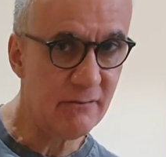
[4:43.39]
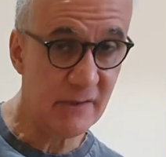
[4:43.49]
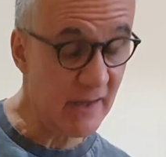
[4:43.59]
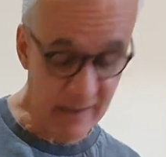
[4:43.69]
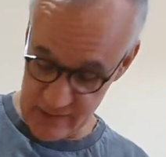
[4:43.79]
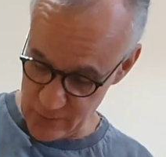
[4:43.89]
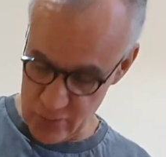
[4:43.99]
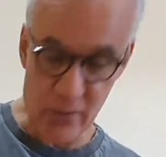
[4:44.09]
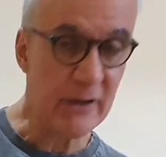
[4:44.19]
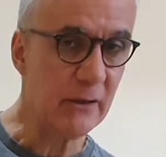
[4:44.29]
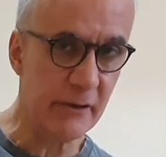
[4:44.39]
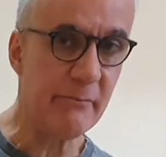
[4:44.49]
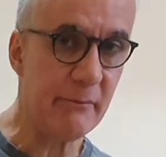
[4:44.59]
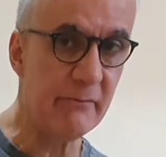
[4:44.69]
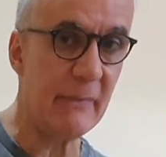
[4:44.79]
So there's quite a lot
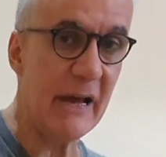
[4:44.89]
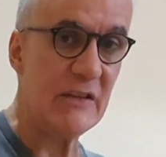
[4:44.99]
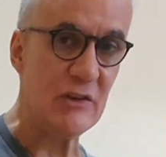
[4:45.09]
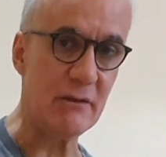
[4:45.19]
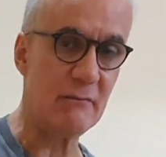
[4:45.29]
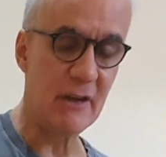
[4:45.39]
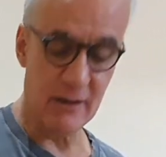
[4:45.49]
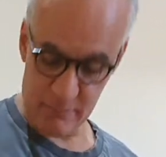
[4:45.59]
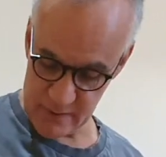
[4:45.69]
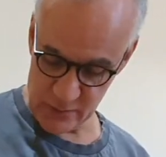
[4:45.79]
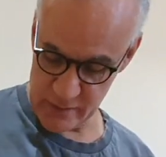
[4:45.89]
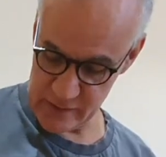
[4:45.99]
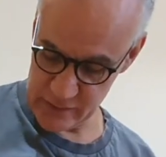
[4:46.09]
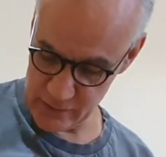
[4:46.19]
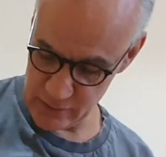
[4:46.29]
of margin between the
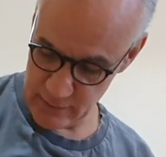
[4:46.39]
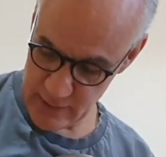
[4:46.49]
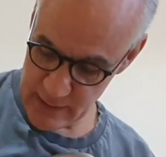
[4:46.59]
two.